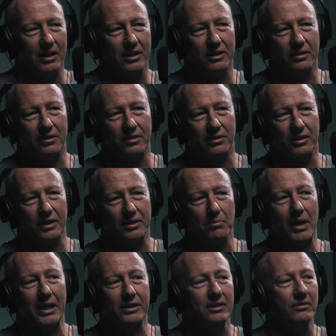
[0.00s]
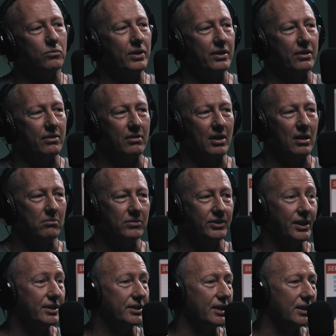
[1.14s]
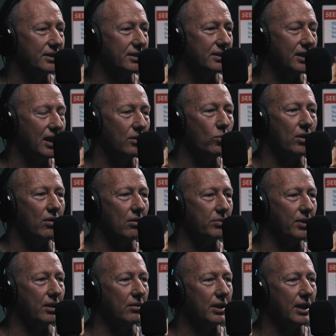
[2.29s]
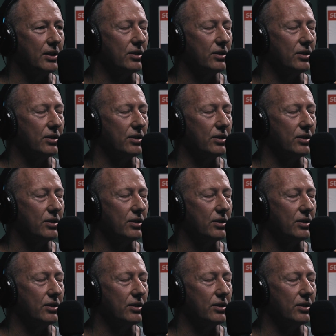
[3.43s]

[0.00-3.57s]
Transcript: It's massive with success and where I'm going.